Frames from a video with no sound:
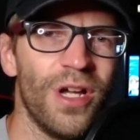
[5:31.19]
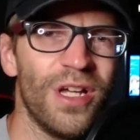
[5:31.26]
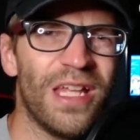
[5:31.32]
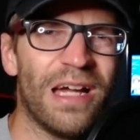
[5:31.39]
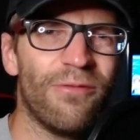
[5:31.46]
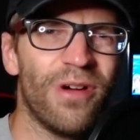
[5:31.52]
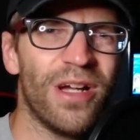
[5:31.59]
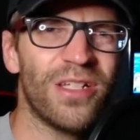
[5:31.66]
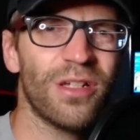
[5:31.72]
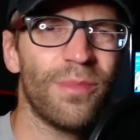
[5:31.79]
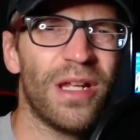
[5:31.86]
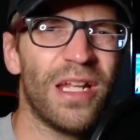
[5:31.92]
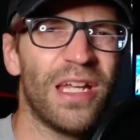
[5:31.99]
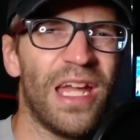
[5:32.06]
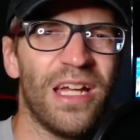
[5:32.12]
That way
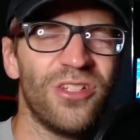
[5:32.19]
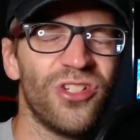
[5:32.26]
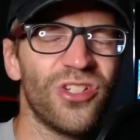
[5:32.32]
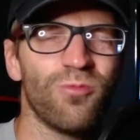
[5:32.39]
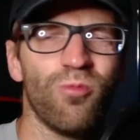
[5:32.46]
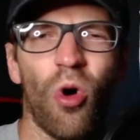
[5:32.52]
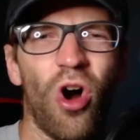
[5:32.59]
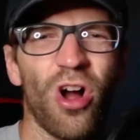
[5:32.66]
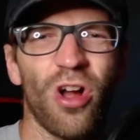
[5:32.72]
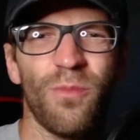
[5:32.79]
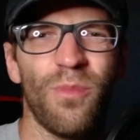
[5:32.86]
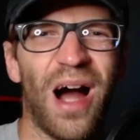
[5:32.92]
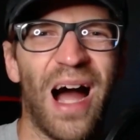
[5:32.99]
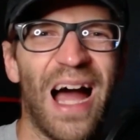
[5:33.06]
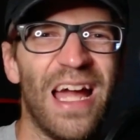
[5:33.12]
somebody can't just walk
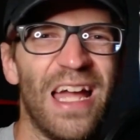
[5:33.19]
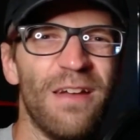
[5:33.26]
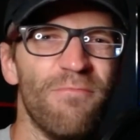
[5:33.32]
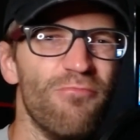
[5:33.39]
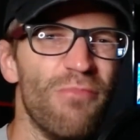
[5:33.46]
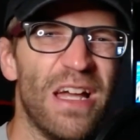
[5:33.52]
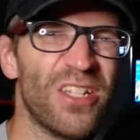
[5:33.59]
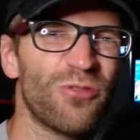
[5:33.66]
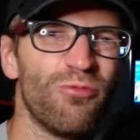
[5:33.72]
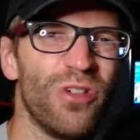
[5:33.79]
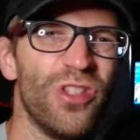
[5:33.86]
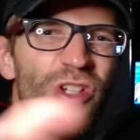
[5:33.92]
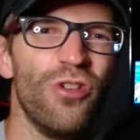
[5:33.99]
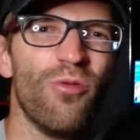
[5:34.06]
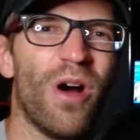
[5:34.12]
by and mess
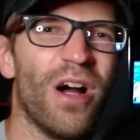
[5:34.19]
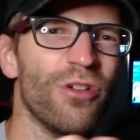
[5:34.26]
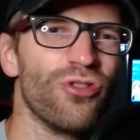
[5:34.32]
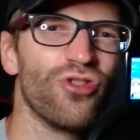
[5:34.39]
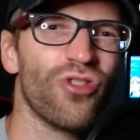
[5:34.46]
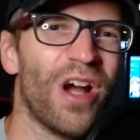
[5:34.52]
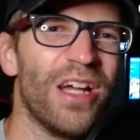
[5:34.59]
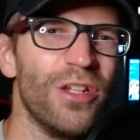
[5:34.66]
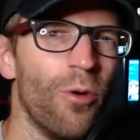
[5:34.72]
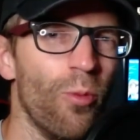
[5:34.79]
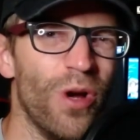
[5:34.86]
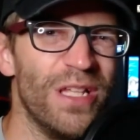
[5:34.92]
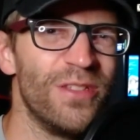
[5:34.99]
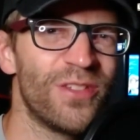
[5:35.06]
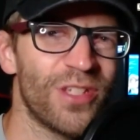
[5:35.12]
with you while you're trying to
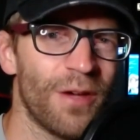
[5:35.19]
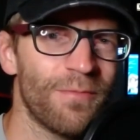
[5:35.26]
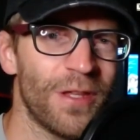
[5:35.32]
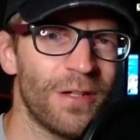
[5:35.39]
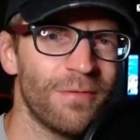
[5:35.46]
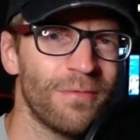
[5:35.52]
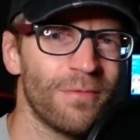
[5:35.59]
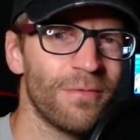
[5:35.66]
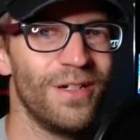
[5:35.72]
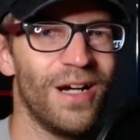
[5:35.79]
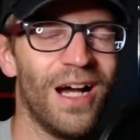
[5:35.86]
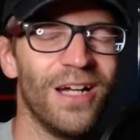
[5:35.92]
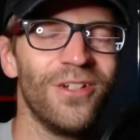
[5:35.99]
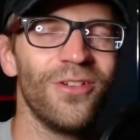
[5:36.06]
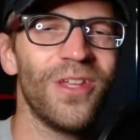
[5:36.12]
win something.
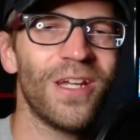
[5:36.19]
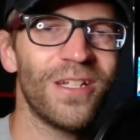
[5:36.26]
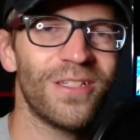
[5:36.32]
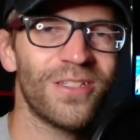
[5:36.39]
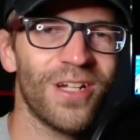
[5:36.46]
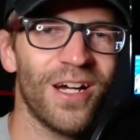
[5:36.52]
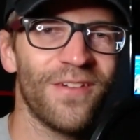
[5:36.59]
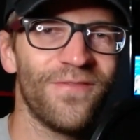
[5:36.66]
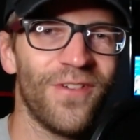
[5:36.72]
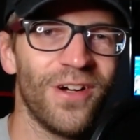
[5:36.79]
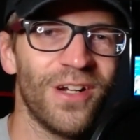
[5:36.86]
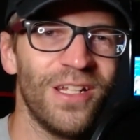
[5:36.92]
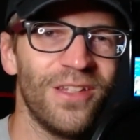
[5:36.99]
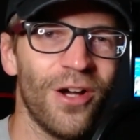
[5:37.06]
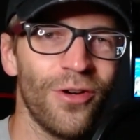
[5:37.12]
I do think it's kind of
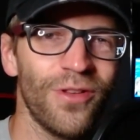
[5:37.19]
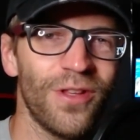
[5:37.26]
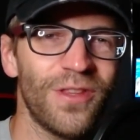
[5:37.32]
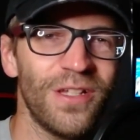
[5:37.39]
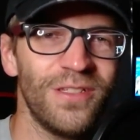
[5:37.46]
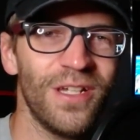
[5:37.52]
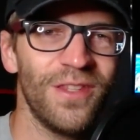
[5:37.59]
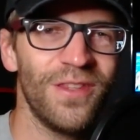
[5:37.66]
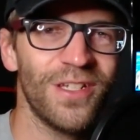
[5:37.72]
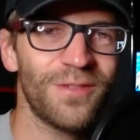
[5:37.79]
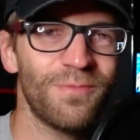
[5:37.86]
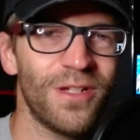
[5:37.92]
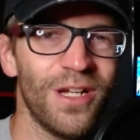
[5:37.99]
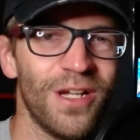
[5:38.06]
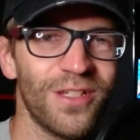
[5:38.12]
funny though that they did this,
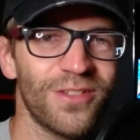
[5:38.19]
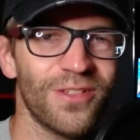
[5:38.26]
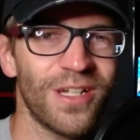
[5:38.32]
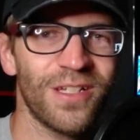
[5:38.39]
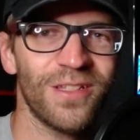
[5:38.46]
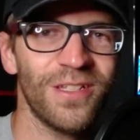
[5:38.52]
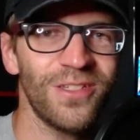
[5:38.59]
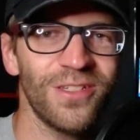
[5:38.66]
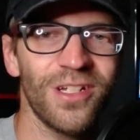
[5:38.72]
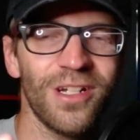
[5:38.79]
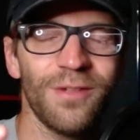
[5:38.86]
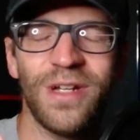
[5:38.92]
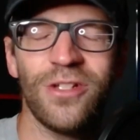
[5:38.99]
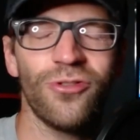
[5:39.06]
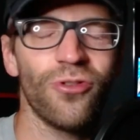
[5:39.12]
because like this is going to
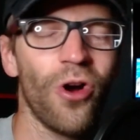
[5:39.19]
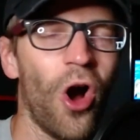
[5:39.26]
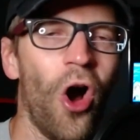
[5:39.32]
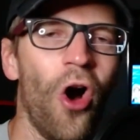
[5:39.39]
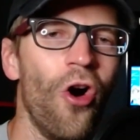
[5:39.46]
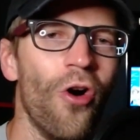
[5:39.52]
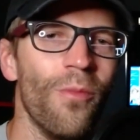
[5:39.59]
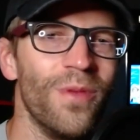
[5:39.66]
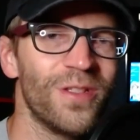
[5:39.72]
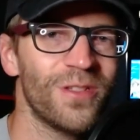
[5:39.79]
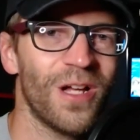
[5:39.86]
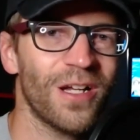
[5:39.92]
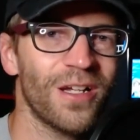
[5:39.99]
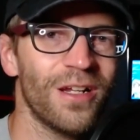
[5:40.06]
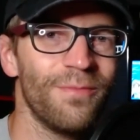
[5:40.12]
be in your home. It's
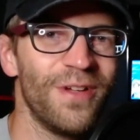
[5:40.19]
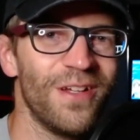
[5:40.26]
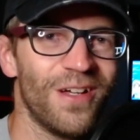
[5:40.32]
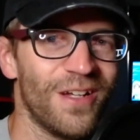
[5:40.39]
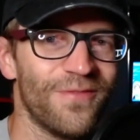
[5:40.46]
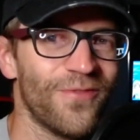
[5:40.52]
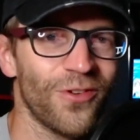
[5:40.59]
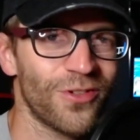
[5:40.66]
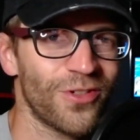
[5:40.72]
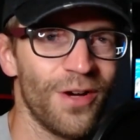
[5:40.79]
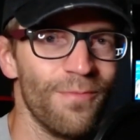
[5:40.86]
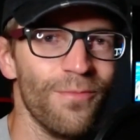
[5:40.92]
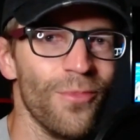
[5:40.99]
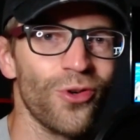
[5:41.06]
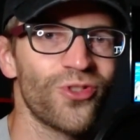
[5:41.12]
not going to be like for
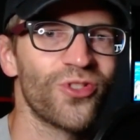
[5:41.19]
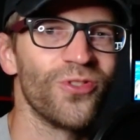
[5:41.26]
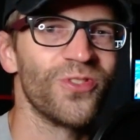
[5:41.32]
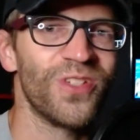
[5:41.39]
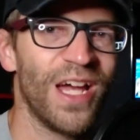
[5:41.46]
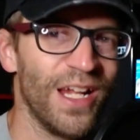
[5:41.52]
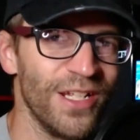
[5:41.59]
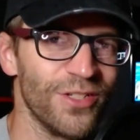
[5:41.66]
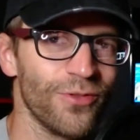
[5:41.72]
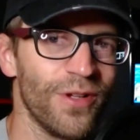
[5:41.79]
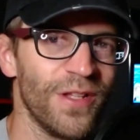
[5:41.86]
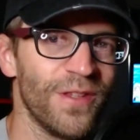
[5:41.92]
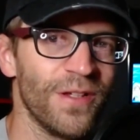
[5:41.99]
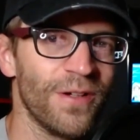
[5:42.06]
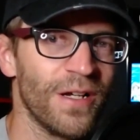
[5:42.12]
commercial settings or
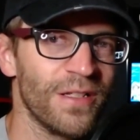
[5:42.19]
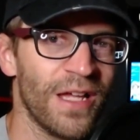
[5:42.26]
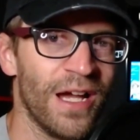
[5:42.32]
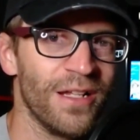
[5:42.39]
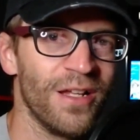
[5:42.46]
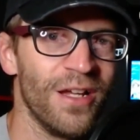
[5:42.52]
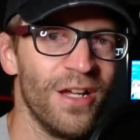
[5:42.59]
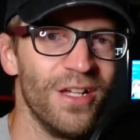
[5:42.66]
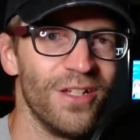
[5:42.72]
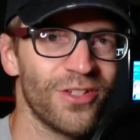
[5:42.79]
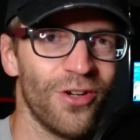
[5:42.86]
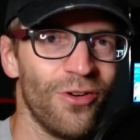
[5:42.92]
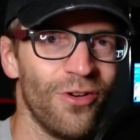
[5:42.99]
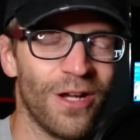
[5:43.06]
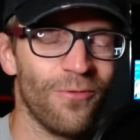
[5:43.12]
anything like that.
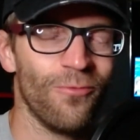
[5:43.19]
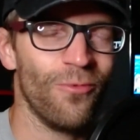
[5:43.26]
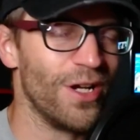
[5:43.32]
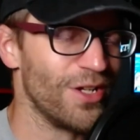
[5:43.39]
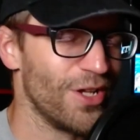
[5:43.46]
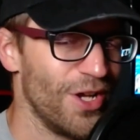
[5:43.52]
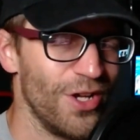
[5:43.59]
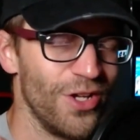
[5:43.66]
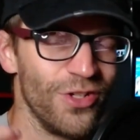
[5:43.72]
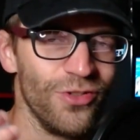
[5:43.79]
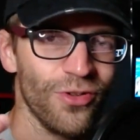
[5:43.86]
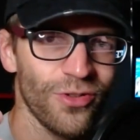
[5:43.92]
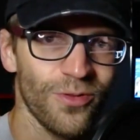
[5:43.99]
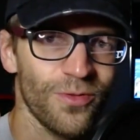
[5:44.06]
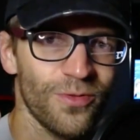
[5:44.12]
So like what,
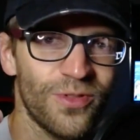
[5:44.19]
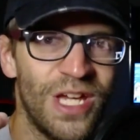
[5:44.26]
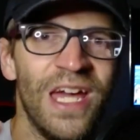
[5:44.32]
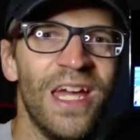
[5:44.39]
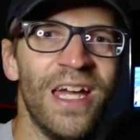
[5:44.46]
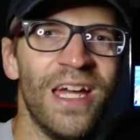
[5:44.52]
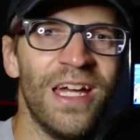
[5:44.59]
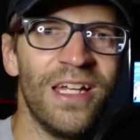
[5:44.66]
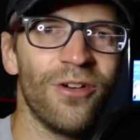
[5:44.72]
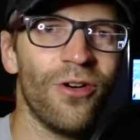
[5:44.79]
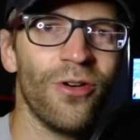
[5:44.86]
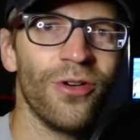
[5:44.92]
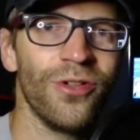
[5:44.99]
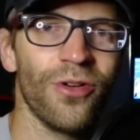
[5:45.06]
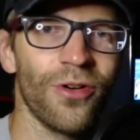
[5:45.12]
your kid
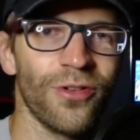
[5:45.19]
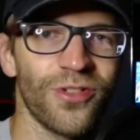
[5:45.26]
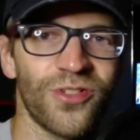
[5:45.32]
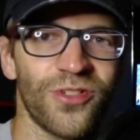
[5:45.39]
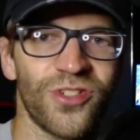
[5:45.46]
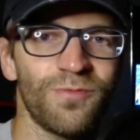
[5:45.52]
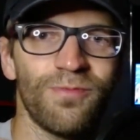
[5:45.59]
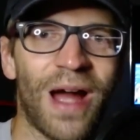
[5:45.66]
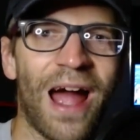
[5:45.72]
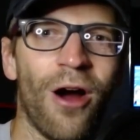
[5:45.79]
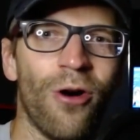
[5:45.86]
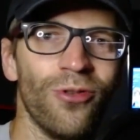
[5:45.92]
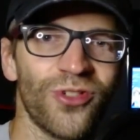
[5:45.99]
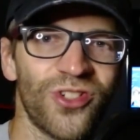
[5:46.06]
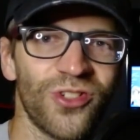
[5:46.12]
or your
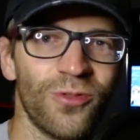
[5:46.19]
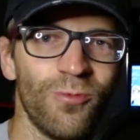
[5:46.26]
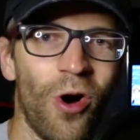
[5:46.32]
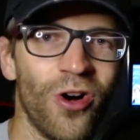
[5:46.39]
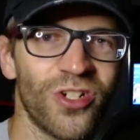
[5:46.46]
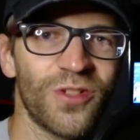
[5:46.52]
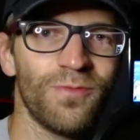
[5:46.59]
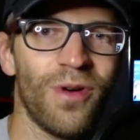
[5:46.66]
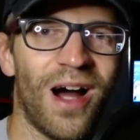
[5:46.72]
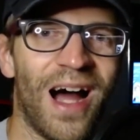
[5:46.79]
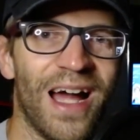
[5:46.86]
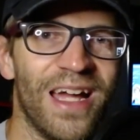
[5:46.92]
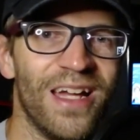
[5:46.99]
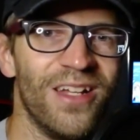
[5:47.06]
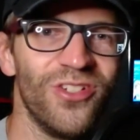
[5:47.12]
spouse walks
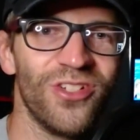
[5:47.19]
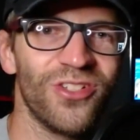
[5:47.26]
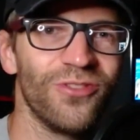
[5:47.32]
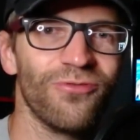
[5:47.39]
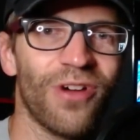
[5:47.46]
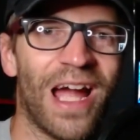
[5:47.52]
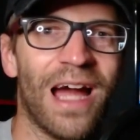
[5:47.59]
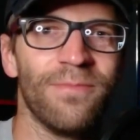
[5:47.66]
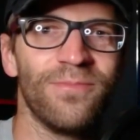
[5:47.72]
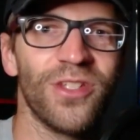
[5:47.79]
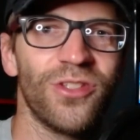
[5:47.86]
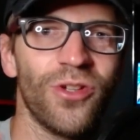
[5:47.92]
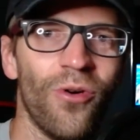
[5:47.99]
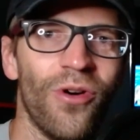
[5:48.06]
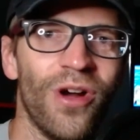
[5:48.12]
by and just grabs a
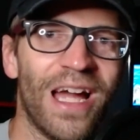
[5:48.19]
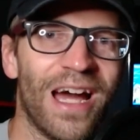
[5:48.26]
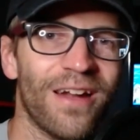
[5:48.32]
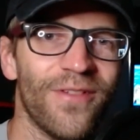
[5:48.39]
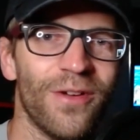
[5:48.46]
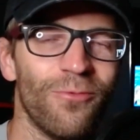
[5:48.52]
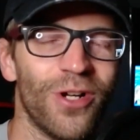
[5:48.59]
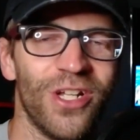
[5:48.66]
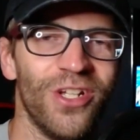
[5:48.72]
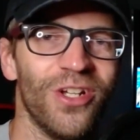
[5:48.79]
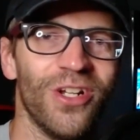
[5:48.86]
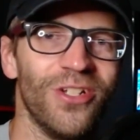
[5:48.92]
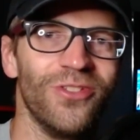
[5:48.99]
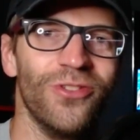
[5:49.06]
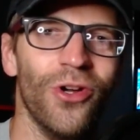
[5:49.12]
toy out of it, what are you
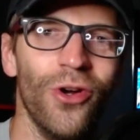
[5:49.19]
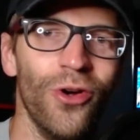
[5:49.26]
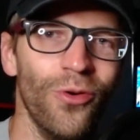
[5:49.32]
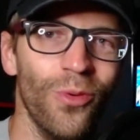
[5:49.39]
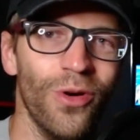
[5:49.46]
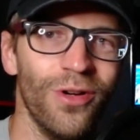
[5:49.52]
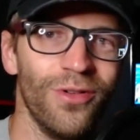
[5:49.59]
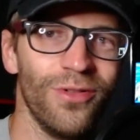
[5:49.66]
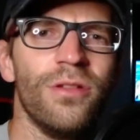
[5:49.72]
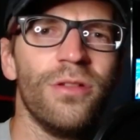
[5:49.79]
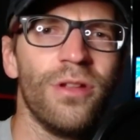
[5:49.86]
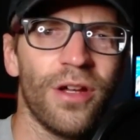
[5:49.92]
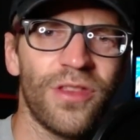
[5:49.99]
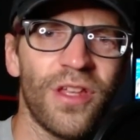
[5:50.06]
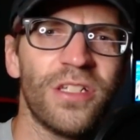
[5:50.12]
going to do?
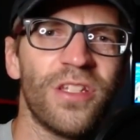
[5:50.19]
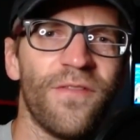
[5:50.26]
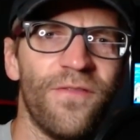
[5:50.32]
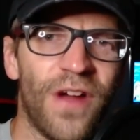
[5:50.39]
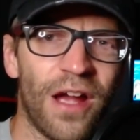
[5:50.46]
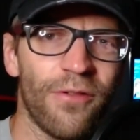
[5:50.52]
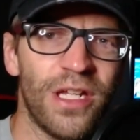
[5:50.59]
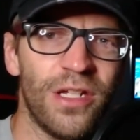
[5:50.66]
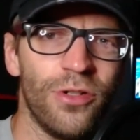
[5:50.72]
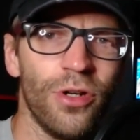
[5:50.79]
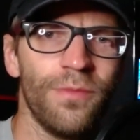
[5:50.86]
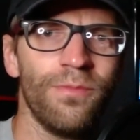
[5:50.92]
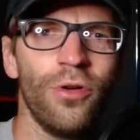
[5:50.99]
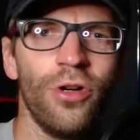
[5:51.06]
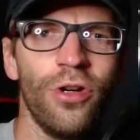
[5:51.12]
And I think it's a very
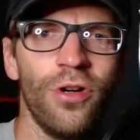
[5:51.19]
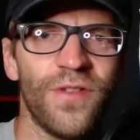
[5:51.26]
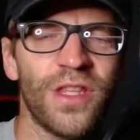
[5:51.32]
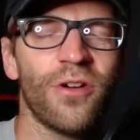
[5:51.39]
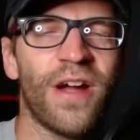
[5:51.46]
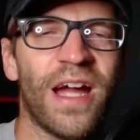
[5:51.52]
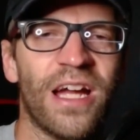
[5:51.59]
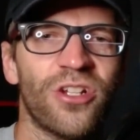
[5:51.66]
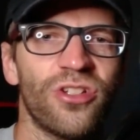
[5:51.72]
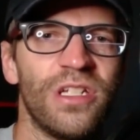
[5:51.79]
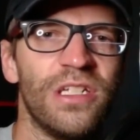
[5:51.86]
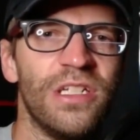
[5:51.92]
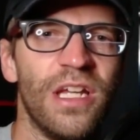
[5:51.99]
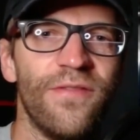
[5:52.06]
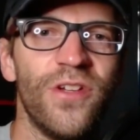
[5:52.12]
good move that they're actually
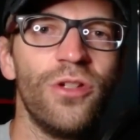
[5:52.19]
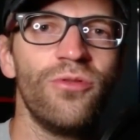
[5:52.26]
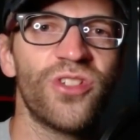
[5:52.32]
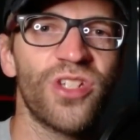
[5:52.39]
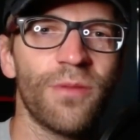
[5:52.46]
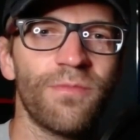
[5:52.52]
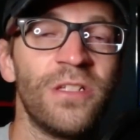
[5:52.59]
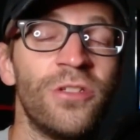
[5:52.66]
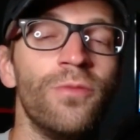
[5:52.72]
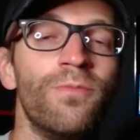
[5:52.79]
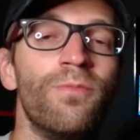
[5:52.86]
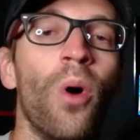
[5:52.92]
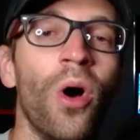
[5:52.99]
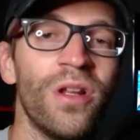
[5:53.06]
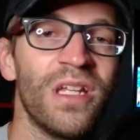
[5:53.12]
giving you something to
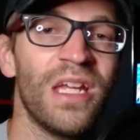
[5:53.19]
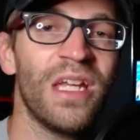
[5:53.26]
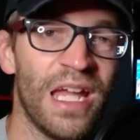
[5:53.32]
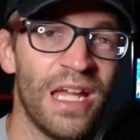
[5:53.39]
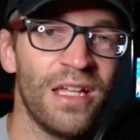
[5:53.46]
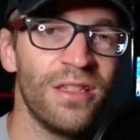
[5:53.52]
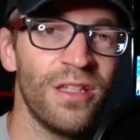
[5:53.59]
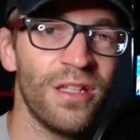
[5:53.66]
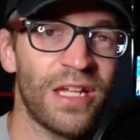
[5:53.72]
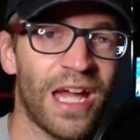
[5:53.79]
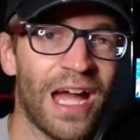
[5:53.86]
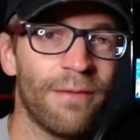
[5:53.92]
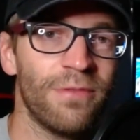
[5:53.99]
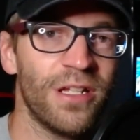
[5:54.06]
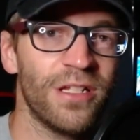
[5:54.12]
put in the
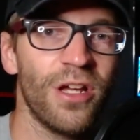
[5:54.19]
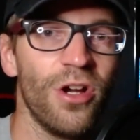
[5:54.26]
cabinet.